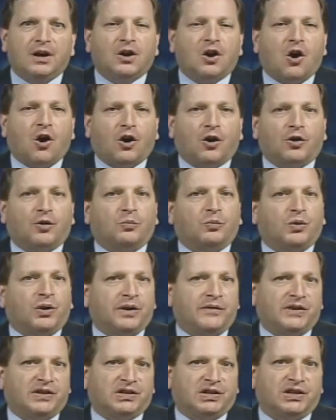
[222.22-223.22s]
Carter
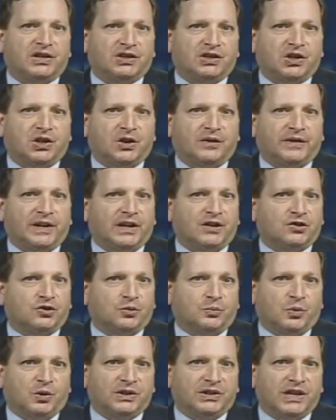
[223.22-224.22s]
previously served as
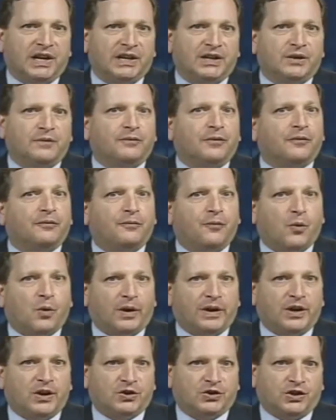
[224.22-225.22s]
superintendent for
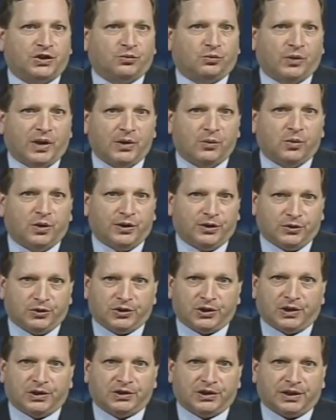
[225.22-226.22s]
4 years in Ringwood, New
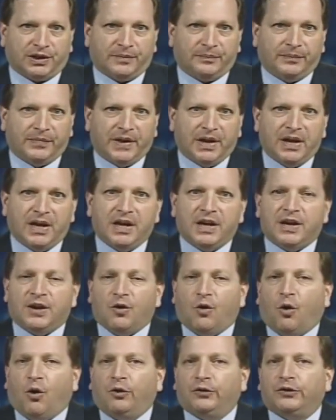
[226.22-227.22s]
Jersey. He
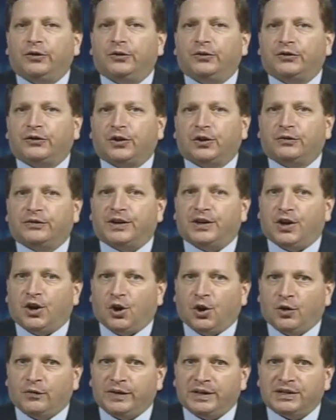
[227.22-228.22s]
also served in
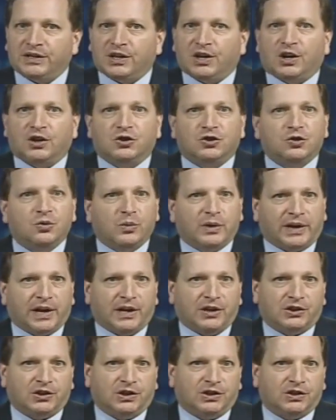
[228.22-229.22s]
Irvington on 2
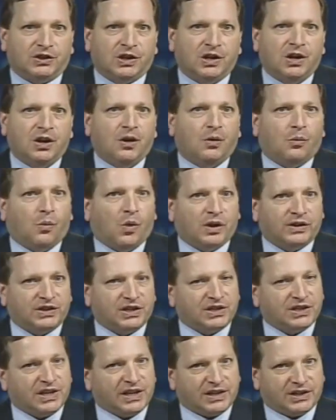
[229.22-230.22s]
occasions,
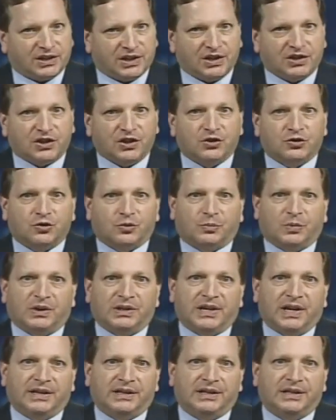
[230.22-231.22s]
once as the assistant
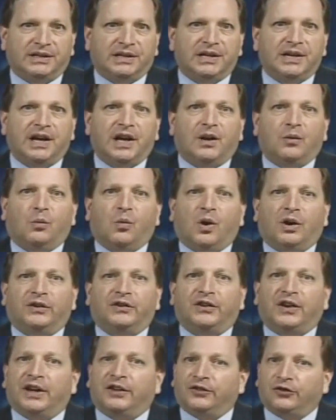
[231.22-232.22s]
superintendent and
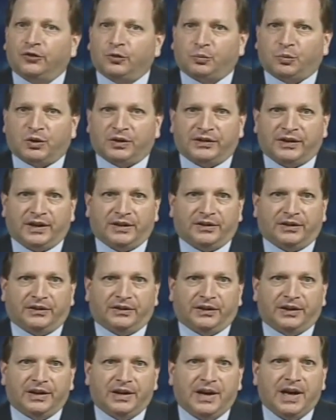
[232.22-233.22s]
once as
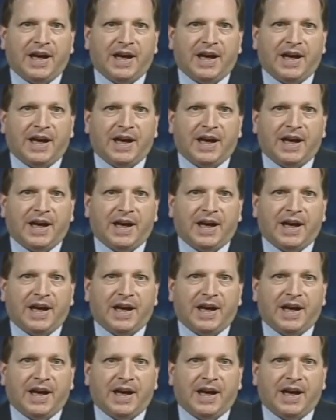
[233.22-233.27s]
superintendent.